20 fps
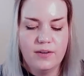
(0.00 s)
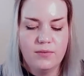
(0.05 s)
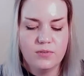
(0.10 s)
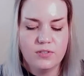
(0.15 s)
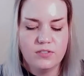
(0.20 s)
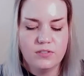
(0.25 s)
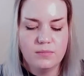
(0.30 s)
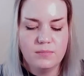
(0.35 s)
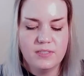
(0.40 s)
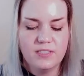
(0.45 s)
We're
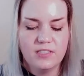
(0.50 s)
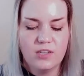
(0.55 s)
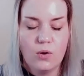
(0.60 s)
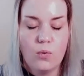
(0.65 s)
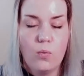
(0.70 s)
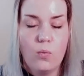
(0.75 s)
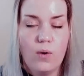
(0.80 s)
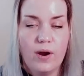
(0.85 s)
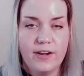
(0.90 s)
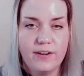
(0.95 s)
still missing
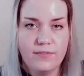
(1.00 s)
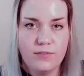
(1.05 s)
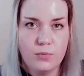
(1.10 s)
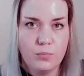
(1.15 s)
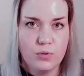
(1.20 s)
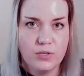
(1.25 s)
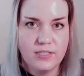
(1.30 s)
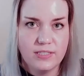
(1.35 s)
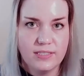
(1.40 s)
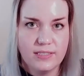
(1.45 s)
quite a few
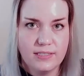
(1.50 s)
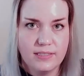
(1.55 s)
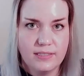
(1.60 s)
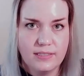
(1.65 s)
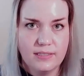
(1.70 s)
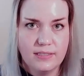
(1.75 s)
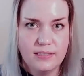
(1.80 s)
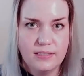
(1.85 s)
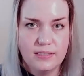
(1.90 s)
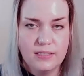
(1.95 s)

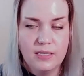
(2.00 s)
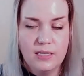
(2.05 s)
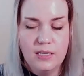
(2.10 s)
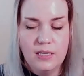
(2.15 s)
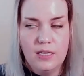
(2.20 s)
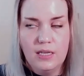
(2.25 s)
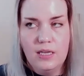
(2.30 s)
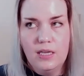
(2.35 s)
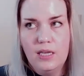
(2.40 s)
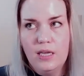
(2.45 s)
princesses,
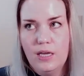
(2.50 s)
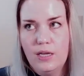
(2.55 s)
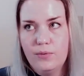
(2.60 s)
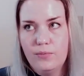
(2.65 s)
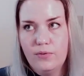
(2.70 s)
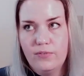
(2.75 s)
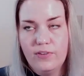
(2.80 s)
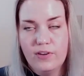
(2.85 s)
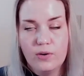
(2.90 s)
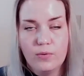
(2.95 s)
and
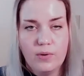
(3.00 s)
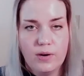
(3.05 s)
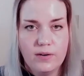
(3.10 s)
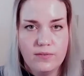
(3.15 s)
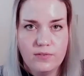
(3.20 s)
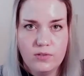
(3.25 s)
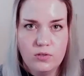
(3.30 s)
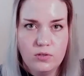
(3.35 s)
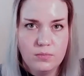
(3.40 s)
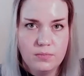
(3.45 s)
we've had quite a
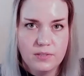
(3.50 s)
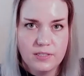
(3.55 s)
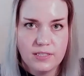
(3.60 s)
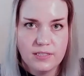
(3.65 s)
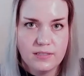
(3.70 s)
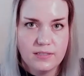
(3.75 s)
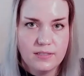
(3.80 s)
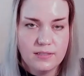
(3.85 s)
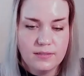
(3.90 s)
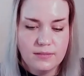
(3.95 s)
few
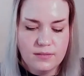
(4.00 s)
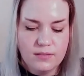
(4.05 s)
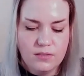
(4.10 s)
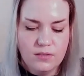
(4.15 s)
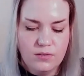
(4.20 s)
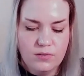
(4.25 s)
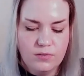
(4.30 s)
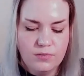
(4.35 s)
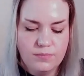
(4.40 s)
duplicates, so,